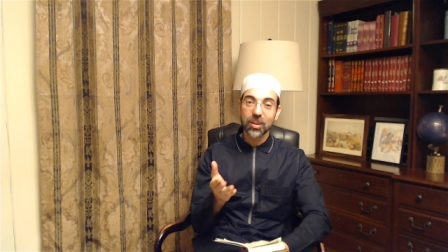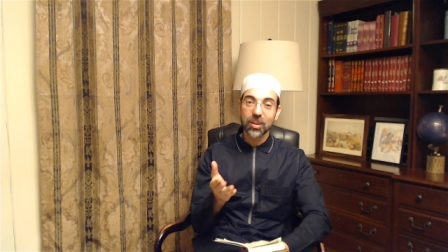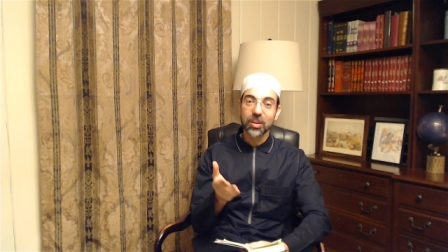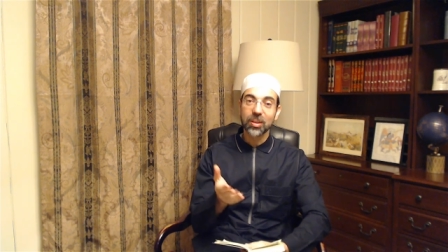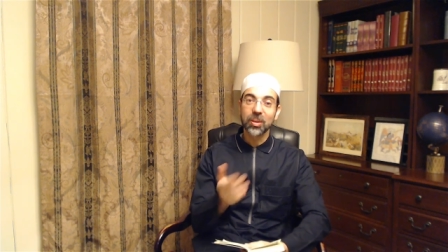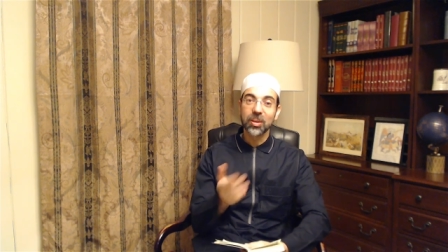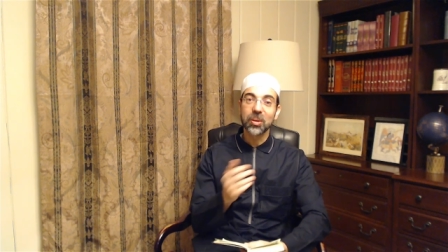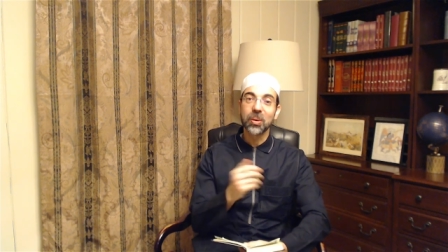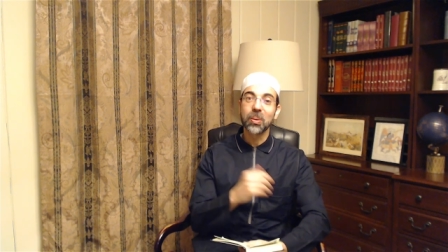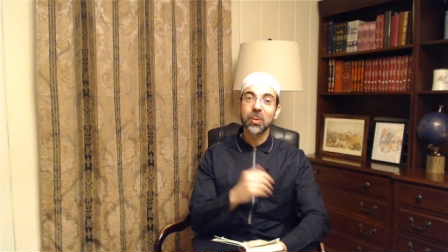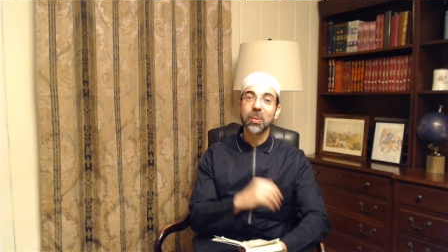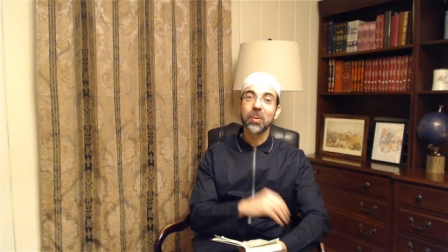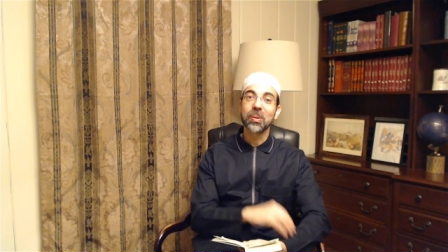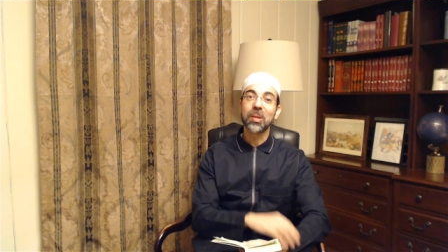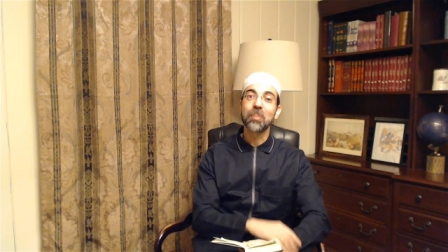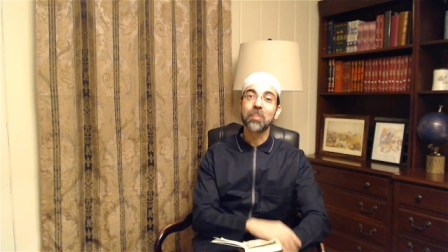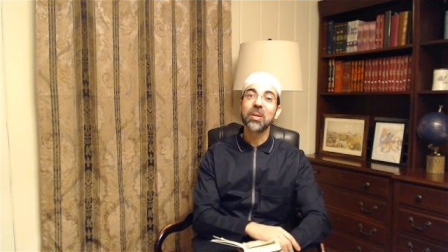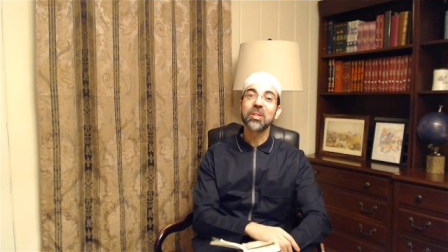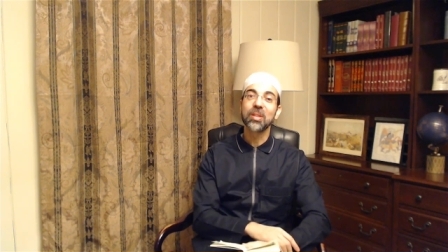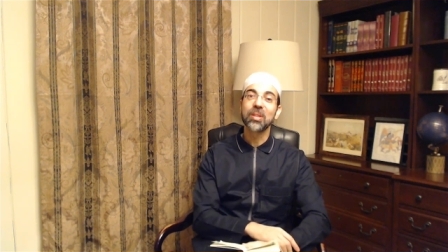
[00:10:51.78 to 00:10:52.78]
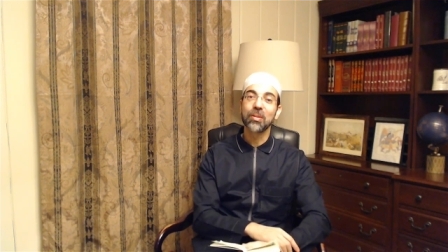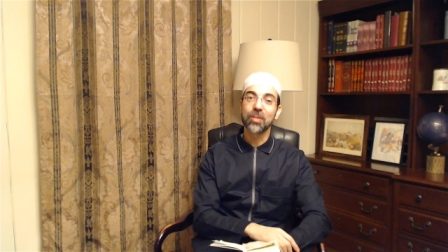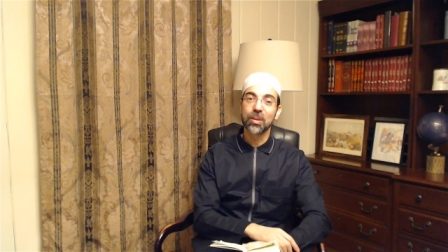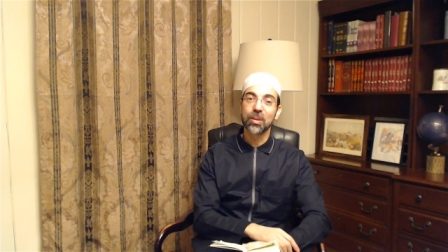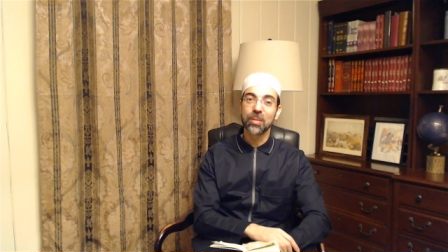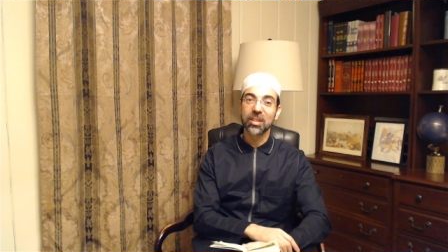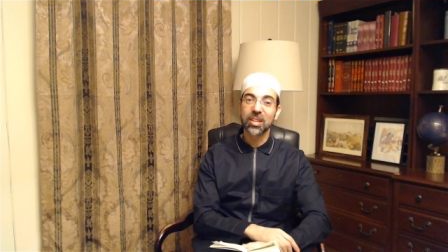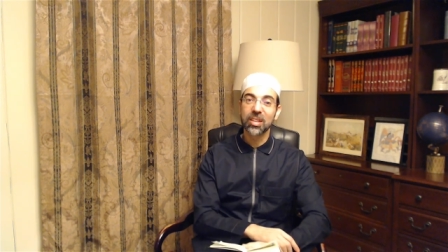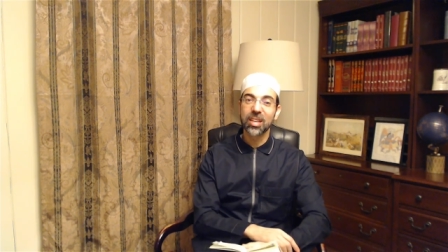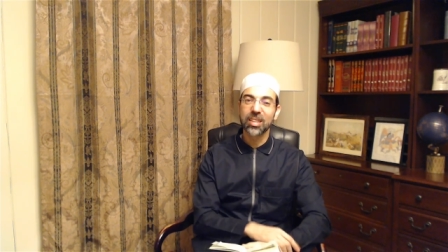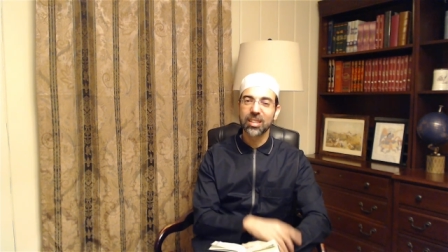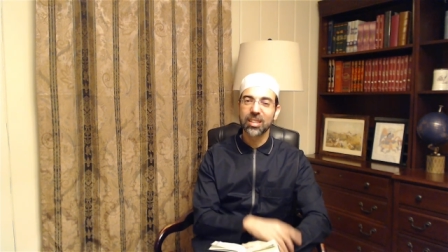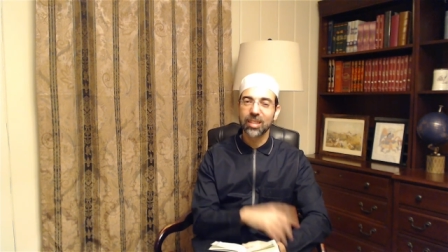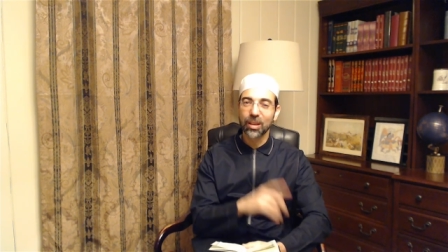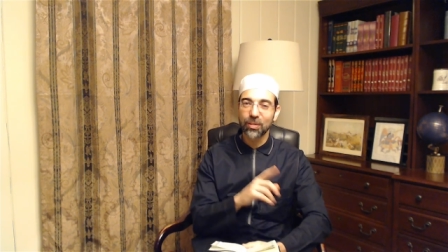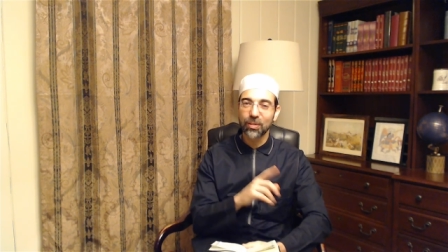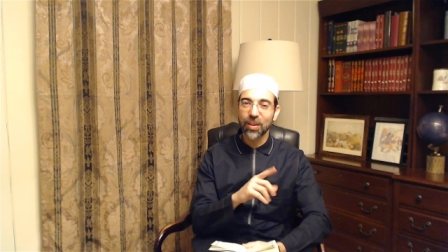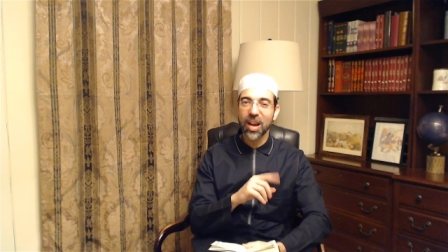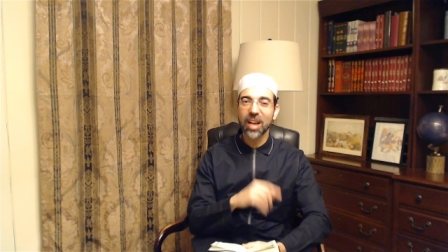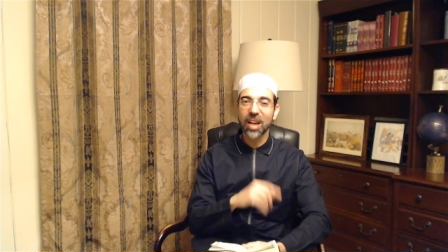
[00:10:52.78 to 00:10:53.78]
you know, the month of Ramadan and the
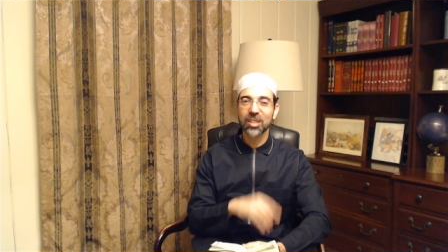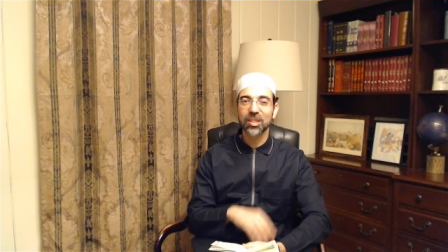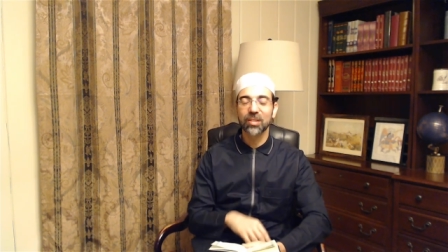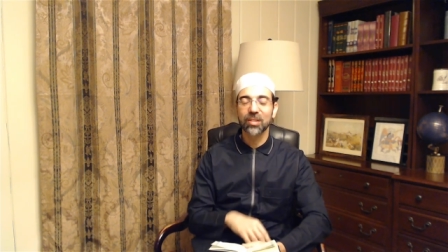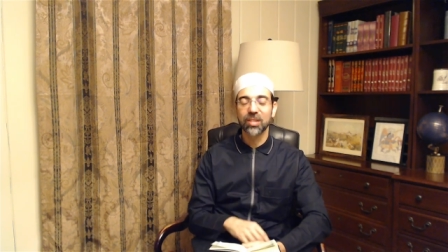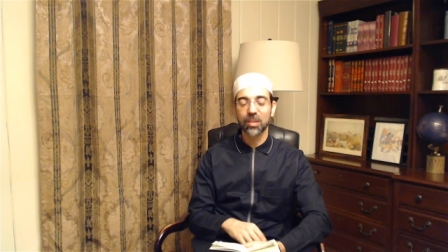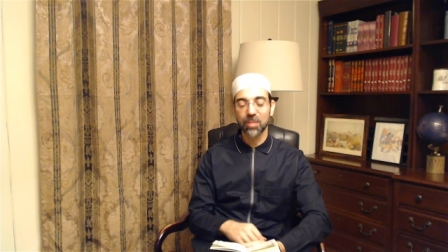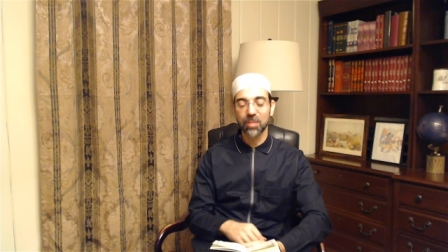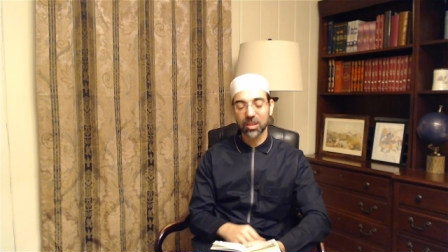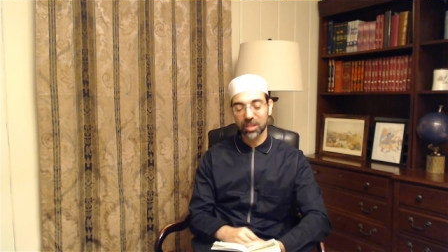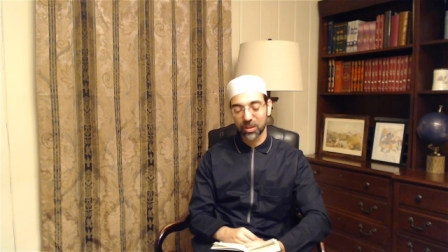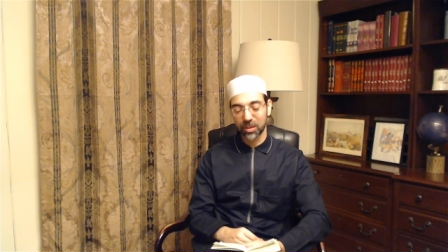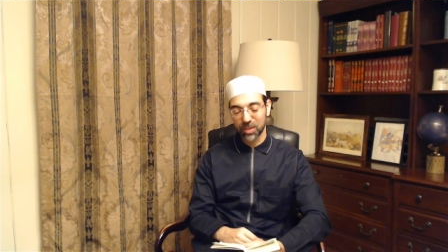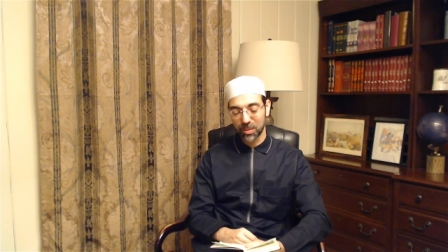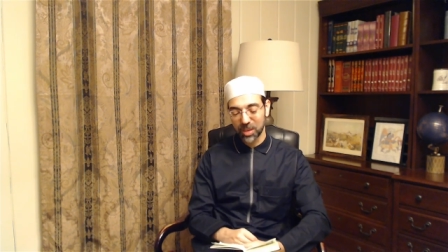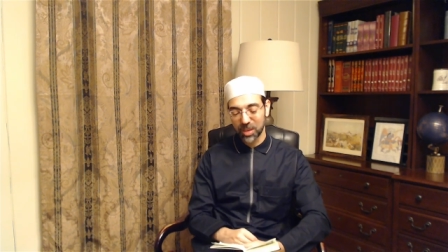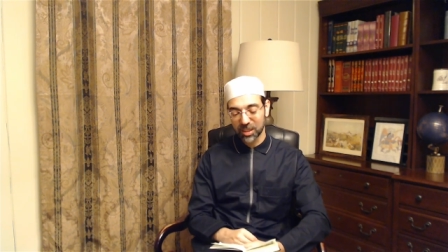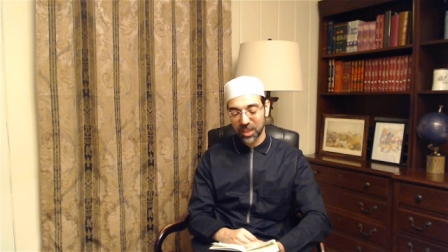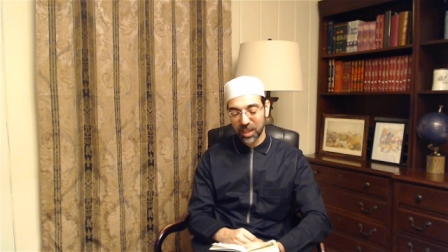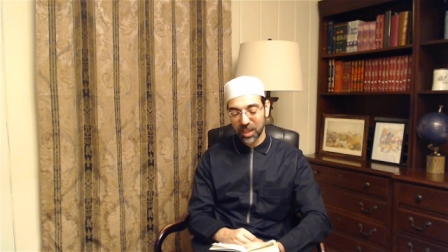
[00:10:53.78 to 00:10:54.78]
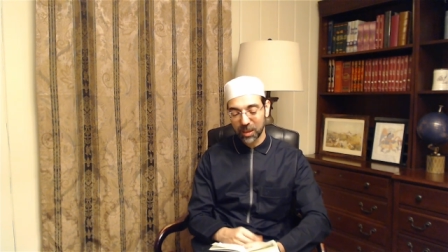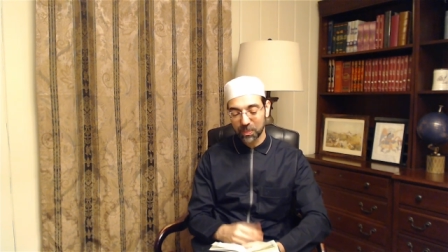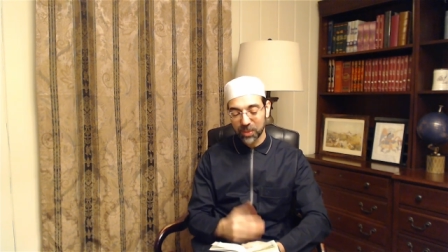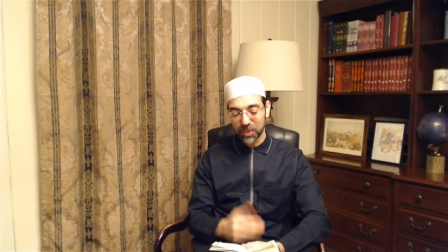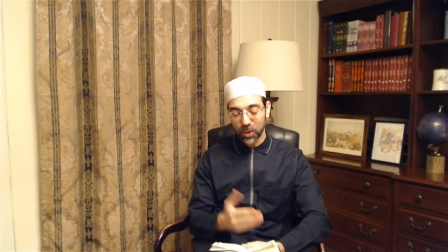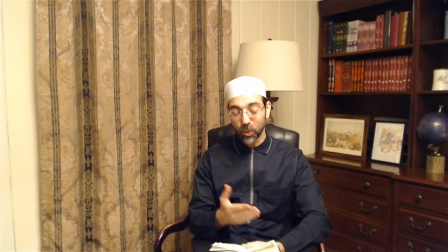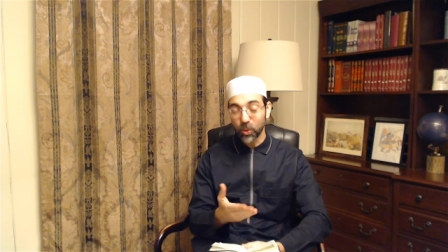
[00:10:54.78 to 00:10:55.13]
fast of the month of Ramadan.